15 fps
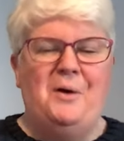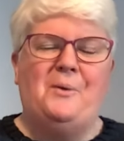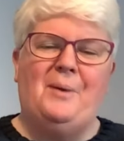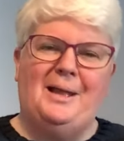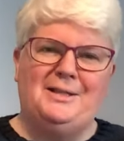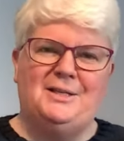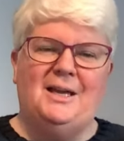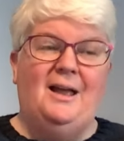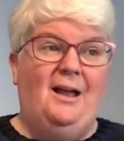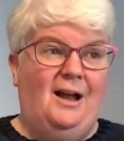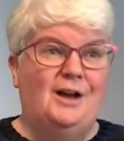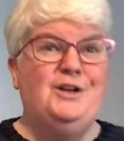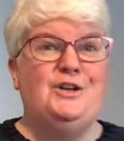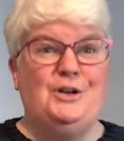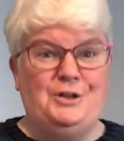went
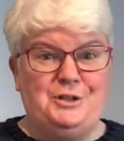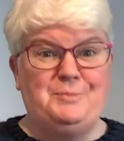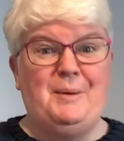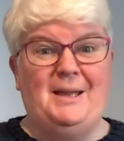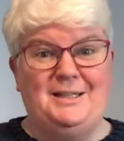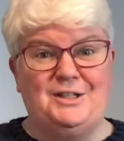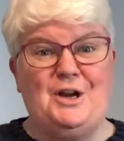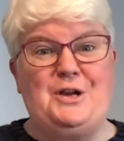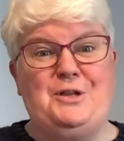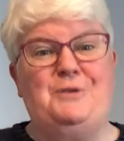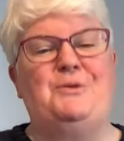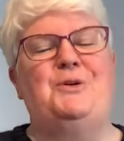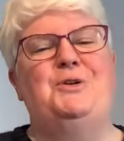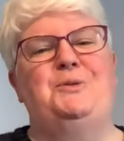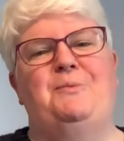a good bit down the
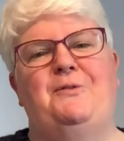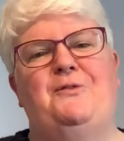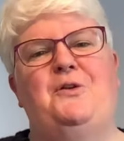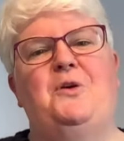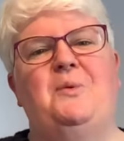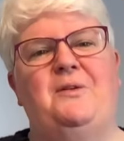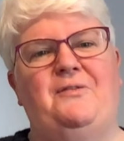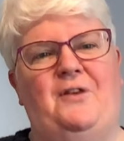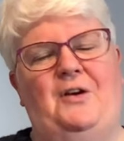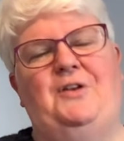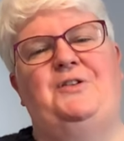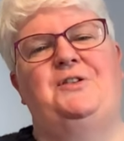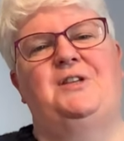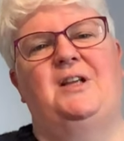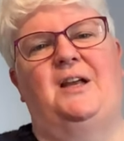road before we
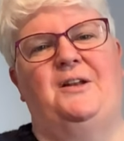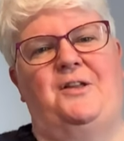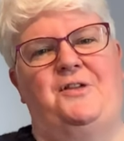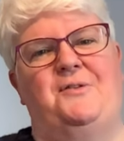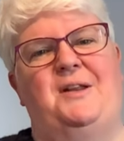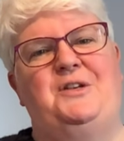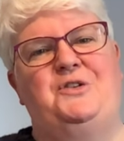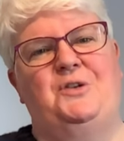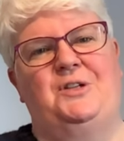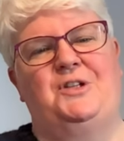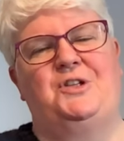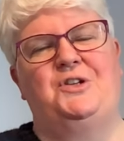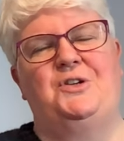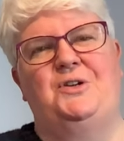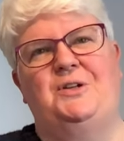found another
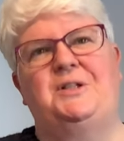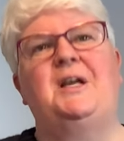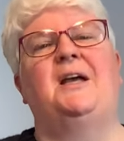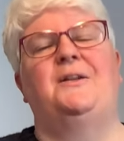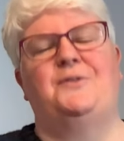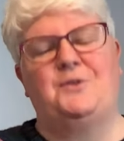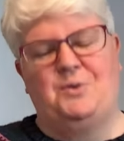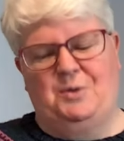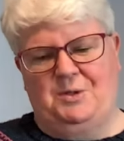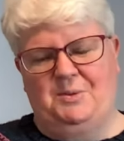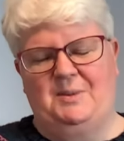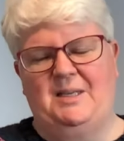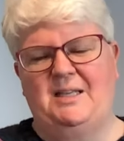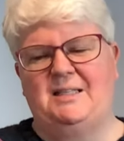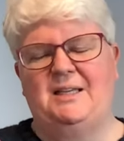entrance to it. And of course, it
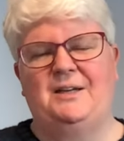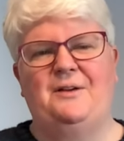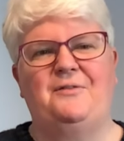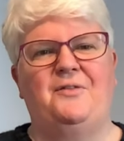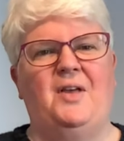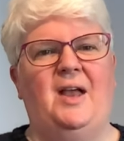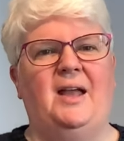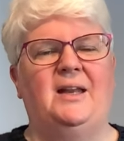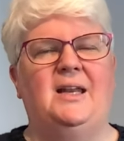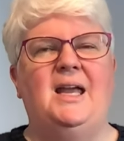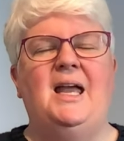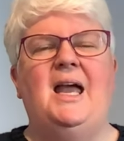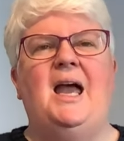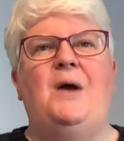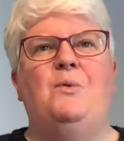was easy enough then.
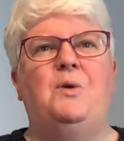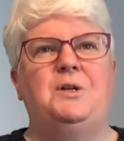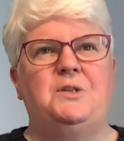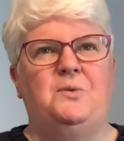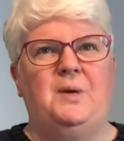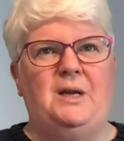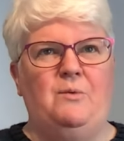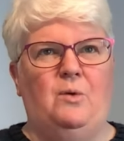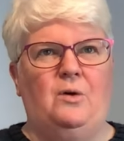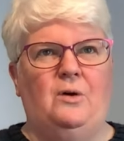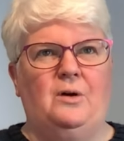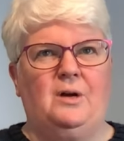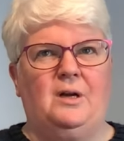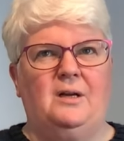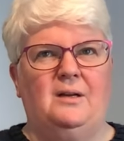Was a wee
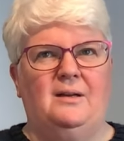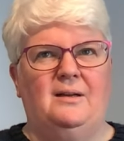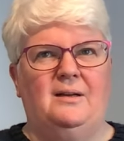walk,